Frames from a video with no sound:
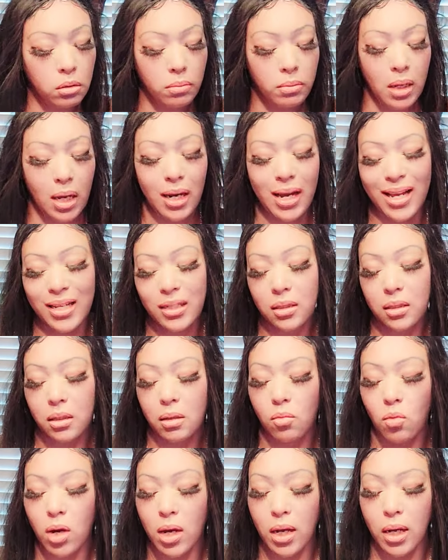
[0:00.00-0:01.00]
I mean, I got
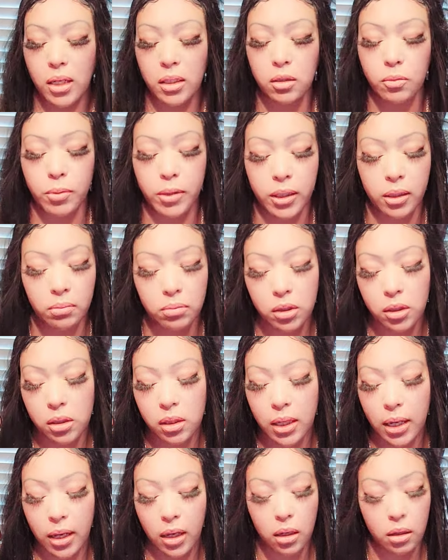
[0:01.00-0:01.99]
some wines, but I'm just
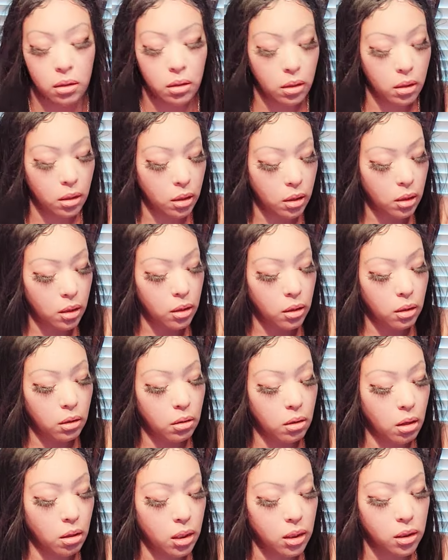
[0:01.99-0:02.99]
saying, you
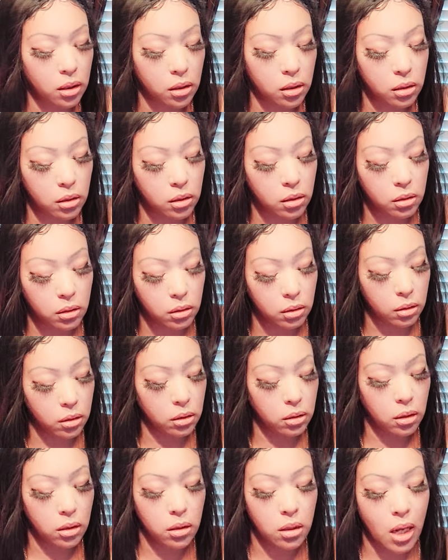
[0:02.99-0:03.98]
know, this is
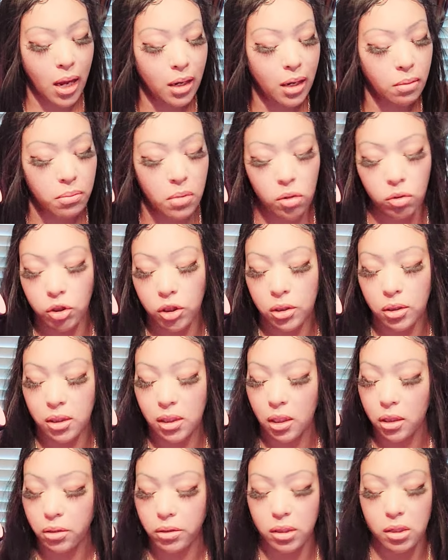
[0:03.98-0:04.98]
a lot of emotions here.